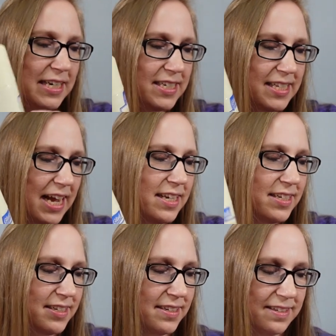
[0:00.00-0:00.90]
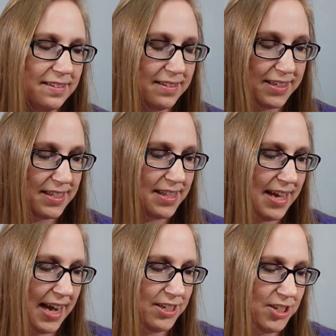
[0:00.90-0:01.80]
I decided to list
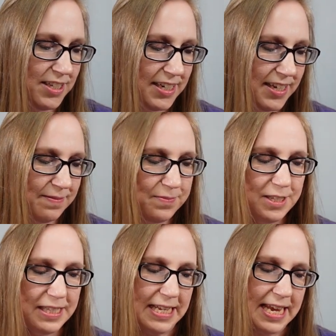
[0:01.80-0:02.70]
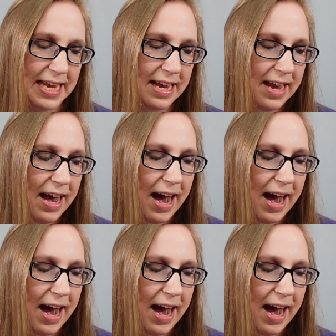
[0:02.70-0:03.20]
that just to see.